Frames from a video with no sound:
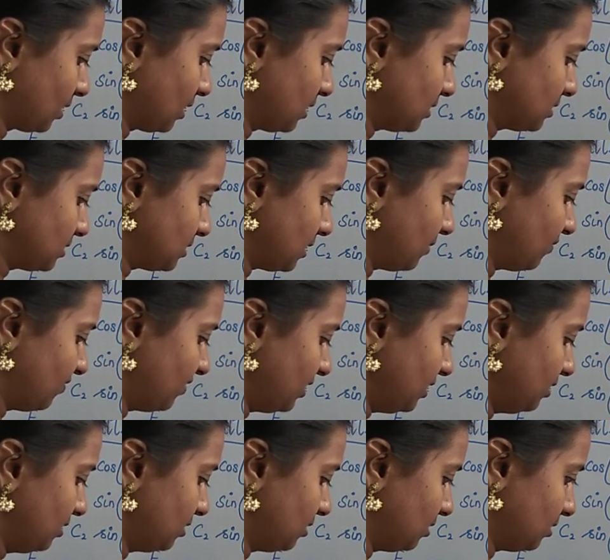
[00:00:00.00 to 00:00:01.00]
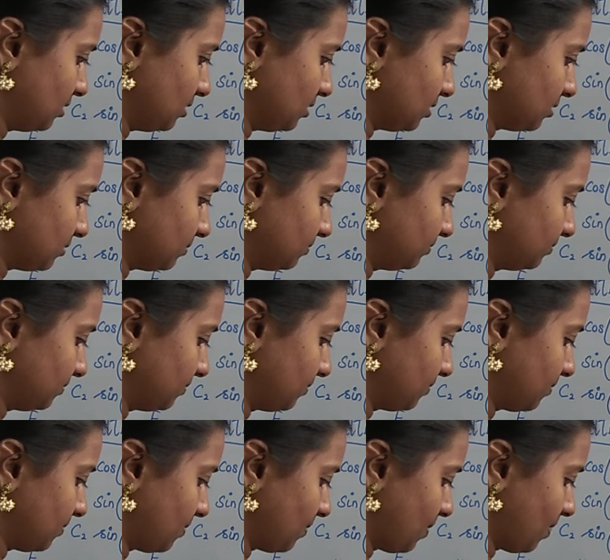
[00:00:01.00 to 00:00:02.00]
Same way here.
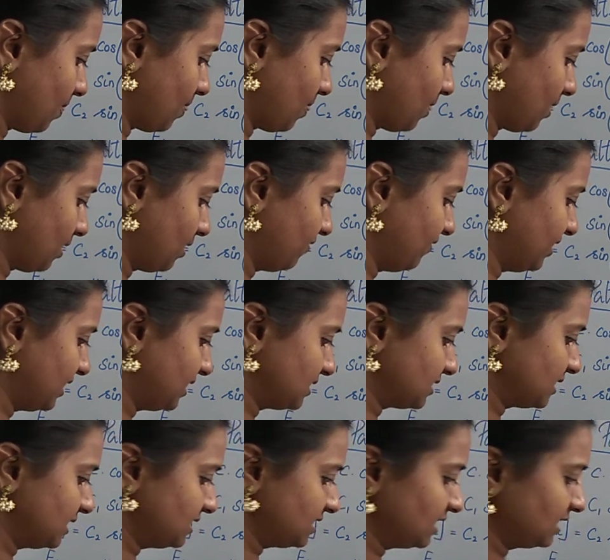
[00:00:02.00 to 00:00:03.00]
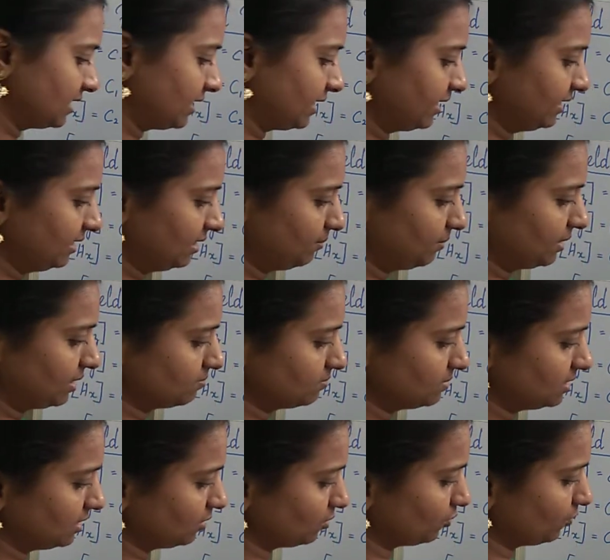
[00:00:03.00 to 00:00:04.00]
When it is reaching the end, it becomes
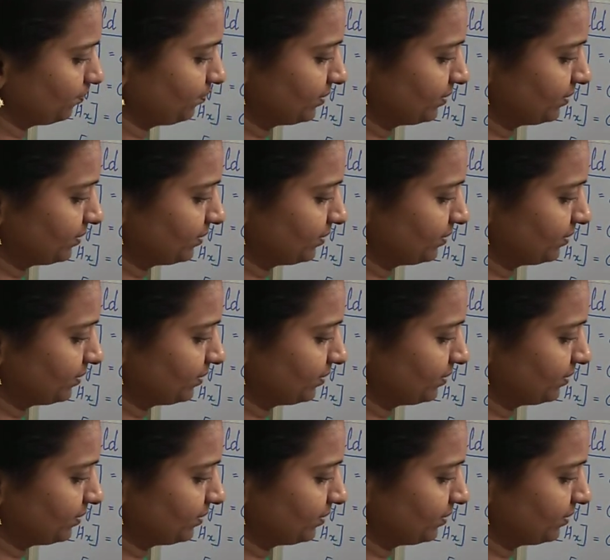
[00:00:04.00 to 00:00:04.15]
zero.